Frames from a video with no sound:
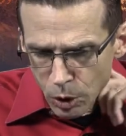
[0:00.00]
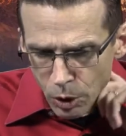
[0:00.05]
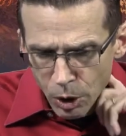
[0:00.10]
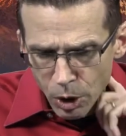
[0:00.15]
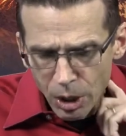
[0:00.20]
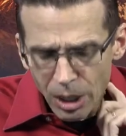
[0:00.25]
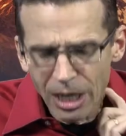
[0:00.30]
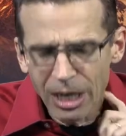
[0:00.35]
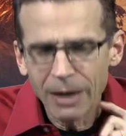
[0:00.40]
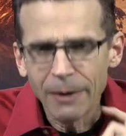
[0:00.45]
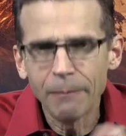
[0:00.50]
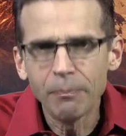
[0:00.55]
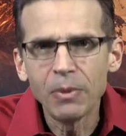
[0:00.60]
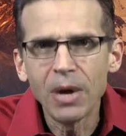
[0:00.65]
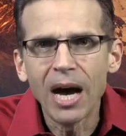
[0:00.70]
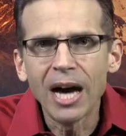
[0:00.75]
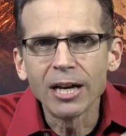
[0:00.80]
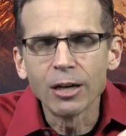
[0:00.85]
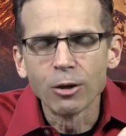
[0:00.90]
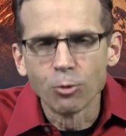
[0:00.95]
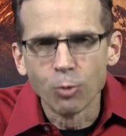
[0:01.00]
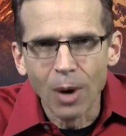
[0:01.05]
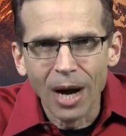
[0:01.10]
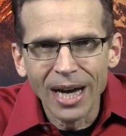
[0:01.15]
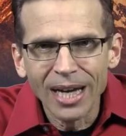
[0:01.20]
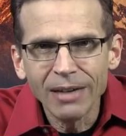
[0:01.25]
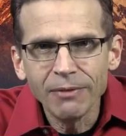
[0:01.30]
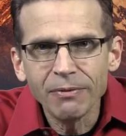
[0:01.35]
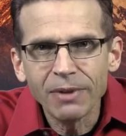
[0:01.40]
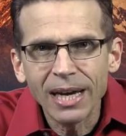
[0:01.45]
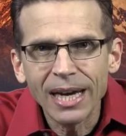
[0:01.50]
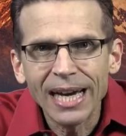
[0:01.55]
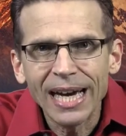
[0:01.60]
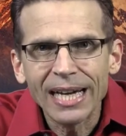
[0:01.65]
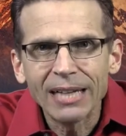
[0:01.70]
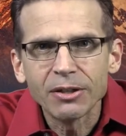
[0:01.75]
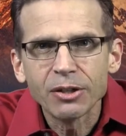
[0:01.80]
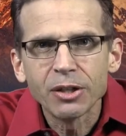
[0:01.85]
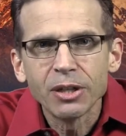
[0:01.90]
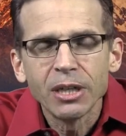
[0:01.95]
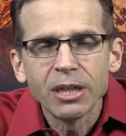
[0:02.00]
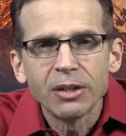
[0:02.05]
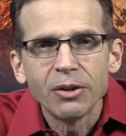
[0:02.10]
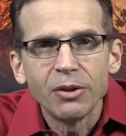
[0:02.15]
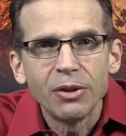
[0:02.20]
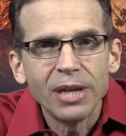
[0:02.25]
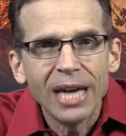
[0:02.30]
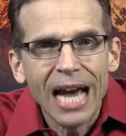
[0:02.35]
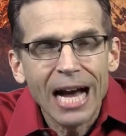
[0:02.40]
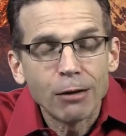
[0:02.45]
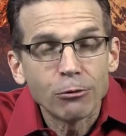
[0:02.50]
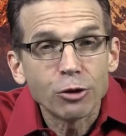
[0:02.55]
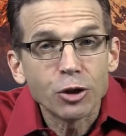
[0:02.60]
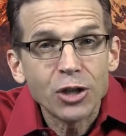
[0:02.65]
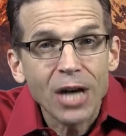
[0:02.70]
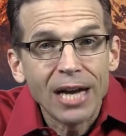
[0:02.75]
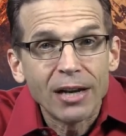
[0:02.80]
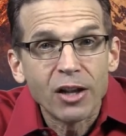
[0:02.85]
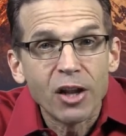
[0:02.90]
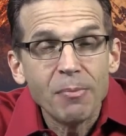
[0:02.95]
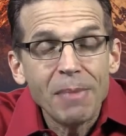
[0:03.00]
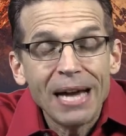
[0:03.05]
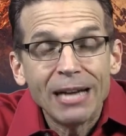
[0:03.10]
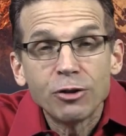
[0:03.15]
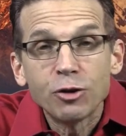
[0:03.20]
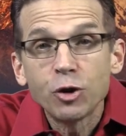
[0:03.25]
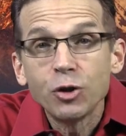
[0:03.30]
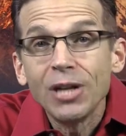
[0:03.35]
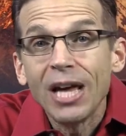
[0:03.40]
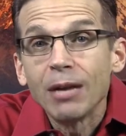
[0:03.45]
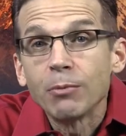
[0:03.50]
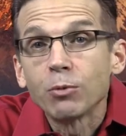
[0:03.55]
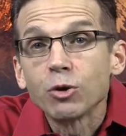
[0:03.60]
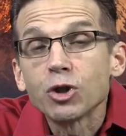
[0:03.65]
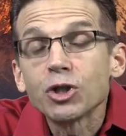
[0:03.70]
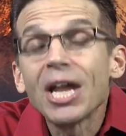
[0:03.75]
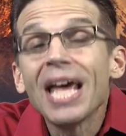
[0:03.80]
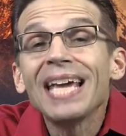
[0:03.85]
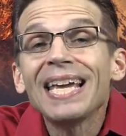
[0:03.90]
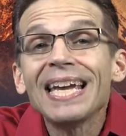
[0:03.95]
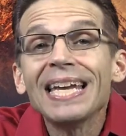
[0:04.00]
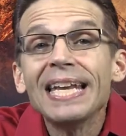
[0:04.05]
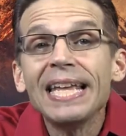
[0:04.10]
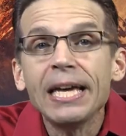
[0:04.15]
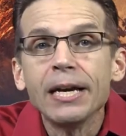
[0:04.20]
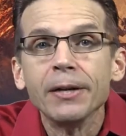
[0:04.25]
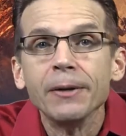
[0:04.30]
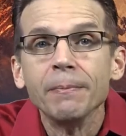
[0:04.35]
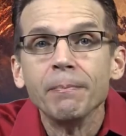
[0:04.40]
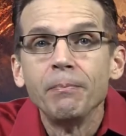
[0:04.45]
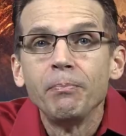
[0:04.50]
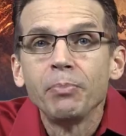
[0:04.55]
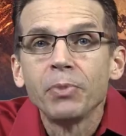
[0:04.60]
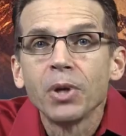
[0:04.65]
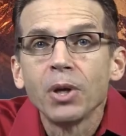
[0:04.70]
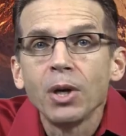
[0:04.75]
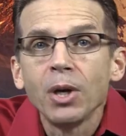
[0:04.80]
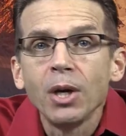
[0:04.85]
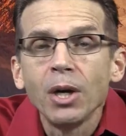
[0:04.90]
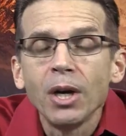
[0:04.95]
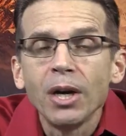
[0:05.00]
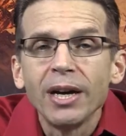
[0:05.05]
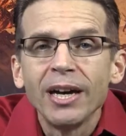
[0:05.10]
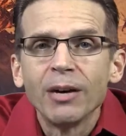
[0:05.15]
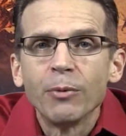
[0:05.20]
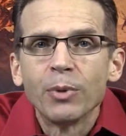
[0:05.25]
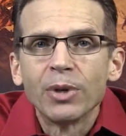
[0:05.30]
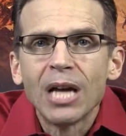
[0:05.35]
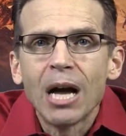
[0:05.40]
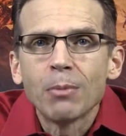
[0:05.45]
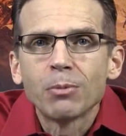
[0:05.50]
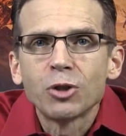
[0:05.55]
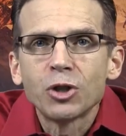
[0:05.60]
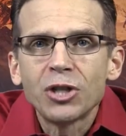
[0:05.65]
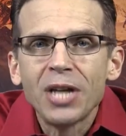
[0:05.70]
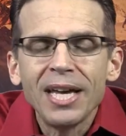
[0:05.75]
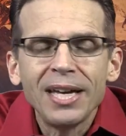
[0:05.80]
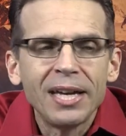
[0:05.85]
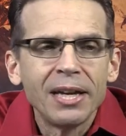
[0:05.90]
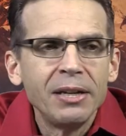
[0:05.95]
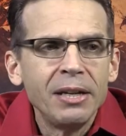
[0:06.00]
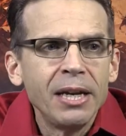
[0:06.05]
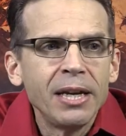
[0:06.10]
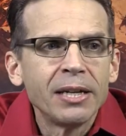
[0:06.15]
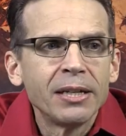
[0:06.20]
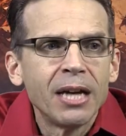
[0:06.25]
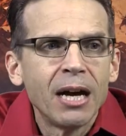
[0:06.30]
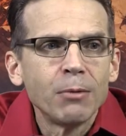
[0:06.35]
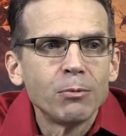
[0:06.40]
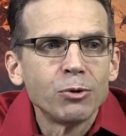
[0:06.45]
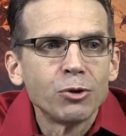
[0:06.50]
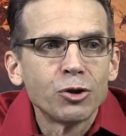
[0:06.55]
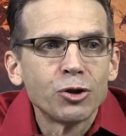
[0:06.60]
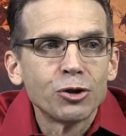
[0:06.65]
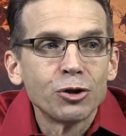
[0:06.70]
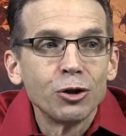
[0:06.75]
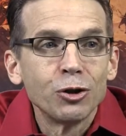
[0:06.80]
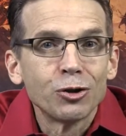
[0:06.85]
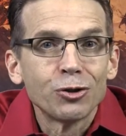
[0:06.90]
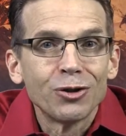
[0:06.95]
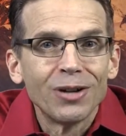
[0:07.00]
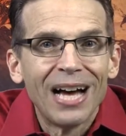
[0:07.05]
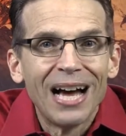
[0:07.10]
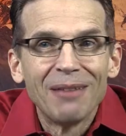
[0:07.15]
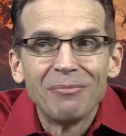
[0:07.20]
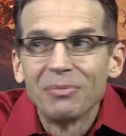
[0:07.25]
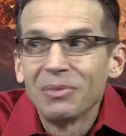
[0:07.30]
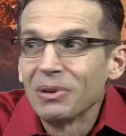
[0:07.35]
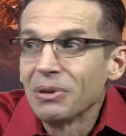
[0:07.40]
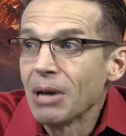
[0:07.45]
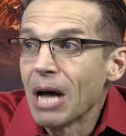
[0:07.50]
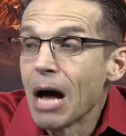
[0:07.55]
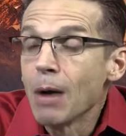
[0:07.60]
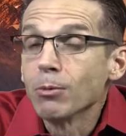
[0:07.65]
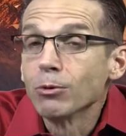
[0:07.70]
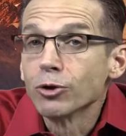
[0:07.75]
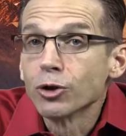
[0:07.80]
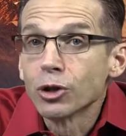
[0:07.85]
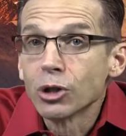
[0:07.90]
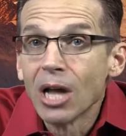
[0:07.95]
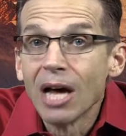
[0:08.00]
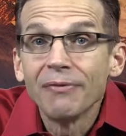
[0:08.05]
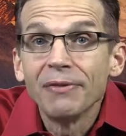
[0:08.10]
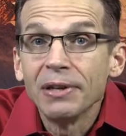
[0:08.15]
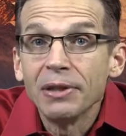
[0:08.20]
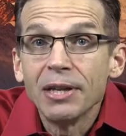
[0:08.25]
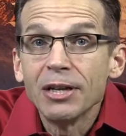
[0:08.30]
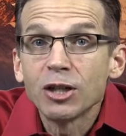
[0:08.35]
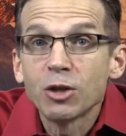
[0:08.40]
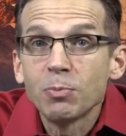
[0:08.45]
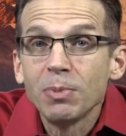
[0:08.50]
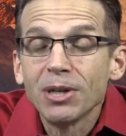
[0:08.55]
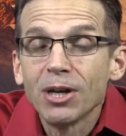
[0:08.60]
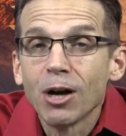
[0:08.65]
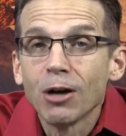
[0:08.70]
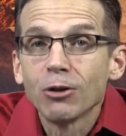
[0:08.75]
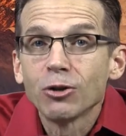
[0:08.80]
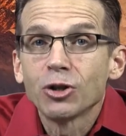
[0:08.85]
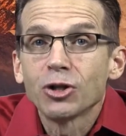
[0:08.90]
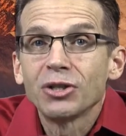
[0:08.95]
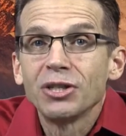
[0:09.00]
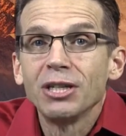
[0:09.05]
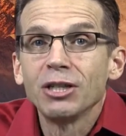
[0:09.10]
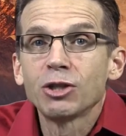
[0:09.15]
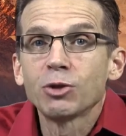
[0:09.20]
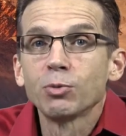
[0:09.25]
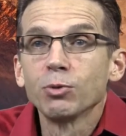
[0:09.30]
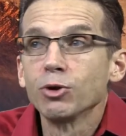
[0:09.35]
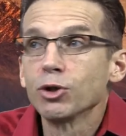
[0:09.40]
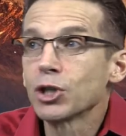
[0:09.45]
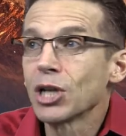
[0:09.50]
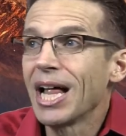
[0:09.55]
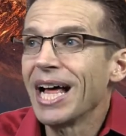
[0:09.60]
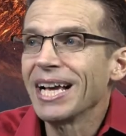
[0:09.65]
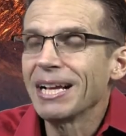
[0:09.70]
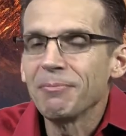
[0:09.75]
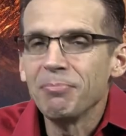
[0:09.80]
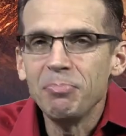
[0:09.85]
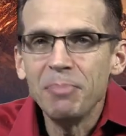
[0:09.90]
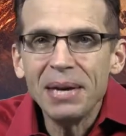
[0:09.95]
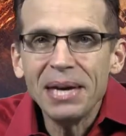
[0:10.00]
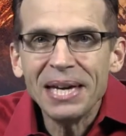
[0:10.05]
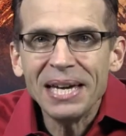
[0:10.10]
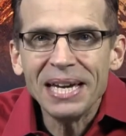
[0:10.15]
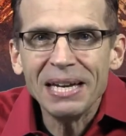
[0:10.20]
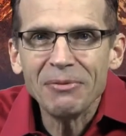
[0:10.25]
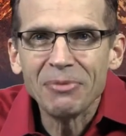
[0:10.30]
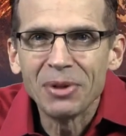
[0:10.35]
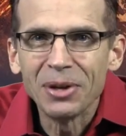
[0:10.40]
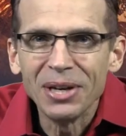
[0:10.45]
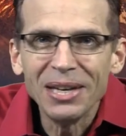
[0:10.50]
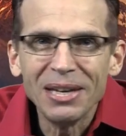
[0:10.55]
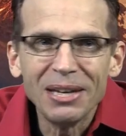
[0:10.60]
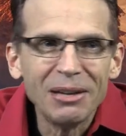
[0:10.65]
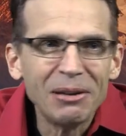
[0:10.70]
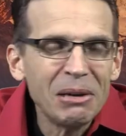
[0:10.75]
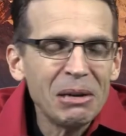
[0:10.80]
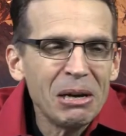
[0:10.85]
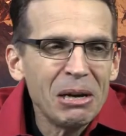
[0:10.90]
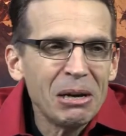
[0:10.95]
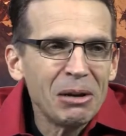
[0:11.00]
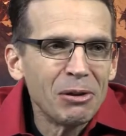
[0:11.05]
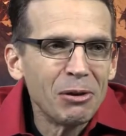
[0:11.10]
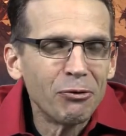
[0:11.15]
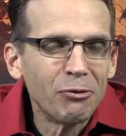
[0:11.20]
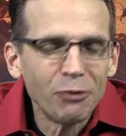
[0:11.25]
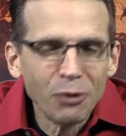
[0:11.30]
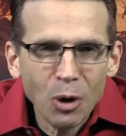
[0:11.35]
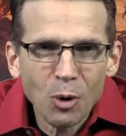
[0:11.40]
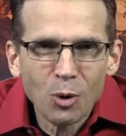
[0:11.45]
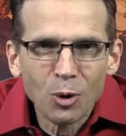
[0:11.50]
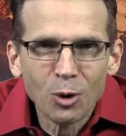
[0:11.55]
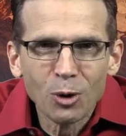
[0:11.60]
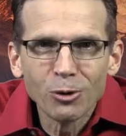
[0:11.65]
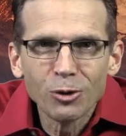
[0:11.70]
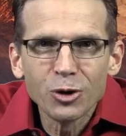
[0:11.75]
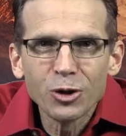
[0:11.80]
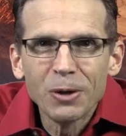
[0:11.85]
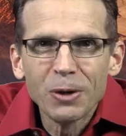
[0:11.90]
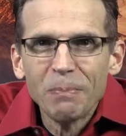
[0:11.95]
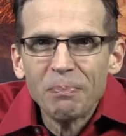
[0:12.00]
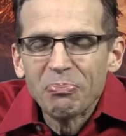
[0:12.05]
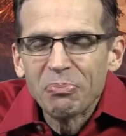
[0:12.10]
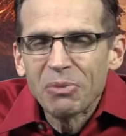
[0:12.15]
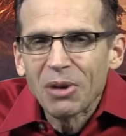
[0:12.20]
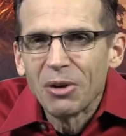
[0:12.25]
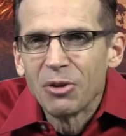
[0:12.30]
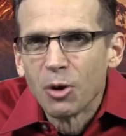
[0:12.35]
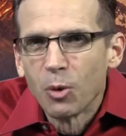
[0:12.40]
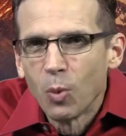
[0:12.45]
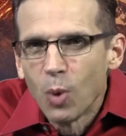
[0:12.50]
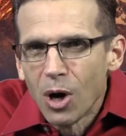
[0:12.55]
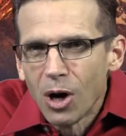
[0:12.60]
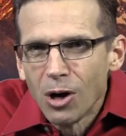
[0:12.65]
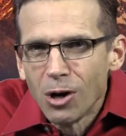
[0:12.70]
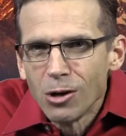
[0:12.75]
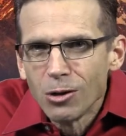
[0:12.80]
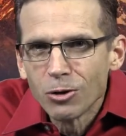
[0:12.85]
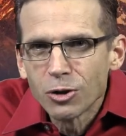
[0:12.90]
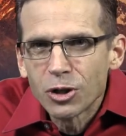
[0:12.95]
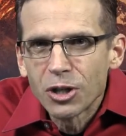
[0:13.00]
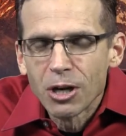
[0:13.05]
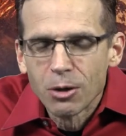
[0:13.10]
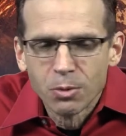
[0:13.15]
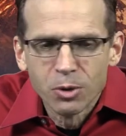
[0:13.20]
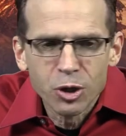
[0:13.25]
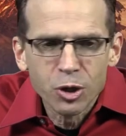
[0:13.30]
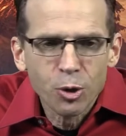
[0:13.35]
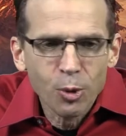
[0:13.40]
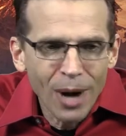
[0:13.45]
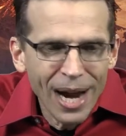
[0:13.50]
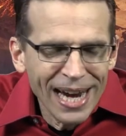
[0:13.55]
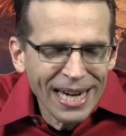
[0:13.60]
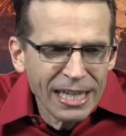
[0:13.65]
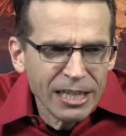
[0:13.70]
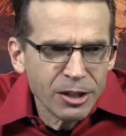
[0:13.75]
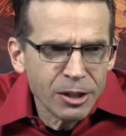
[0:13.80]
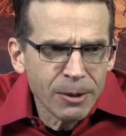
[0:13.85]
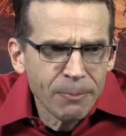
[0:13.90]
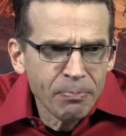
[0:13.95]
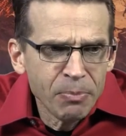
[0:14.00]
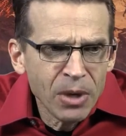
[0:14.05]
uh, i arrived at the outside of the mansion and was taken in and when I was taken in, I was just I'm, I was loving this because this was like me. the The floors, the walls, there was granite.